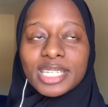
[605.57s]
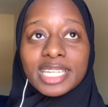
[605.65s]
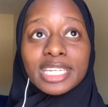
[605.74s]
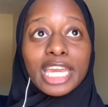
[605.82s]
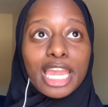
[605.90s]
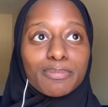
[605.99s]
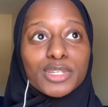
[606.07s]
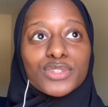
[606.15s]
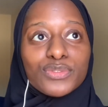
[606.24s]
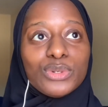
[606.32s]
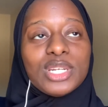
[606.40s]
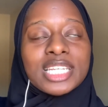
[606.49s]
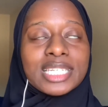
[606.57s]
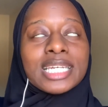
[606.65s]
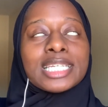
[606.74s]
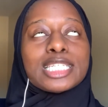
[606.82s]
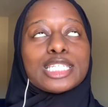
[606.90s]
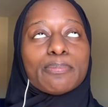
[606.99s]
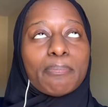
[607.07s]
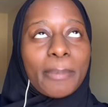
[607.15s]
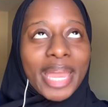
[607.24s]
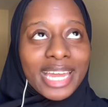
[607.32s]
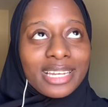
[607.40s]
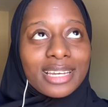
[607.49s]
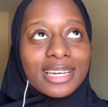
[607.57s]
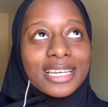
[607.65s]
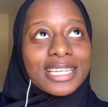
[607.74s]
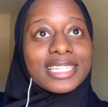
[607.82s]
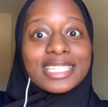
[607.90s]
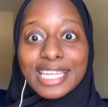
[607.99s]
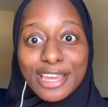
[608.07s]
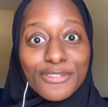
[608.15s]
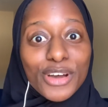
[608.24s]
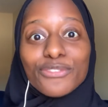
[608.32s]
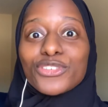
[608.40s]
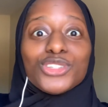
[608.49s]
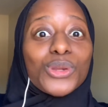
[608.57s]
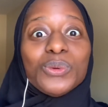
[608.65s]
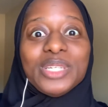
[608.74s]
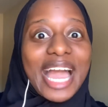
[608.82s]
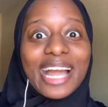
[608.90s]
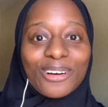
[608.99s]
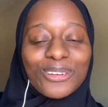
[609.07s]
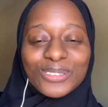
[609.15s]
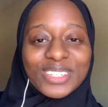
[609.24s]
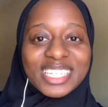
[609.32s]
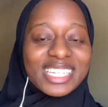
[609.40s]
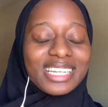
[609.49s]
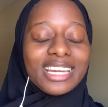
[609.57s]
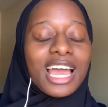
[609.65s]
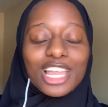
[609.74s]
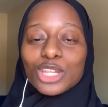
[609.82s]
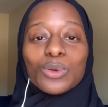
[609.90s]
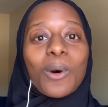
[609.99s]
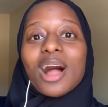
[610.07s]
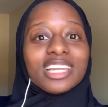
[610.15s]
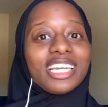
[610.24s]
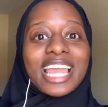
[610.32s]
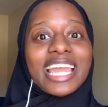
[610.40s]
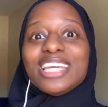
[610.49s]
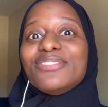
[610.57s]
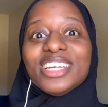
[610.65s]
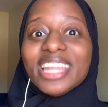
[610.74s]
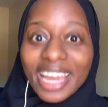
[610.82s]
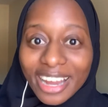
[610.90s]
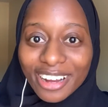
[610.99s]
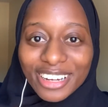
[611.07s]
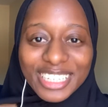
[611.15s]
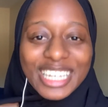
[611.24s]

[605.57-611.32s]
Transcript: and campus food is expensive for no daggone reason. The quality ain't even there.